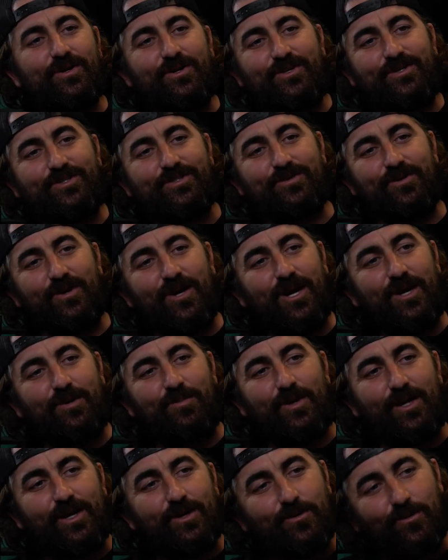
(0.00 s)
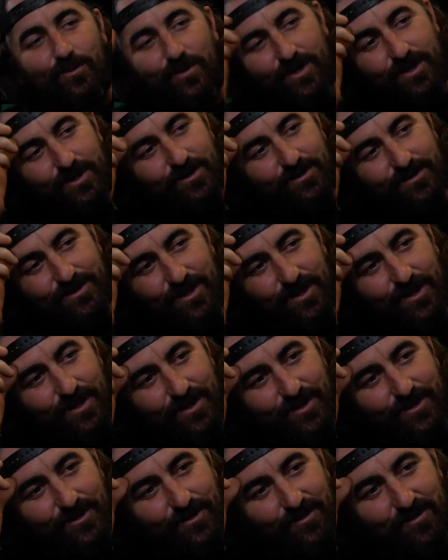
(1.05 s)
to describe like what goes
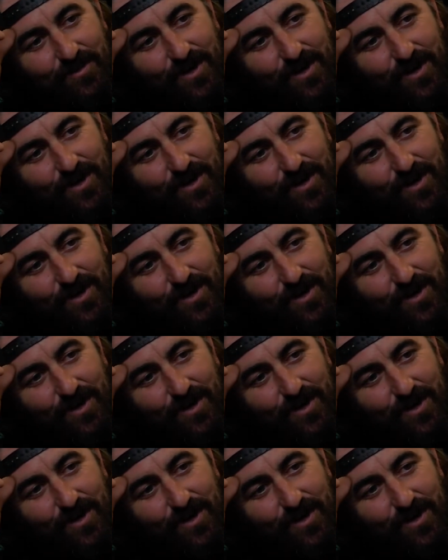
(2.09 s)
on in your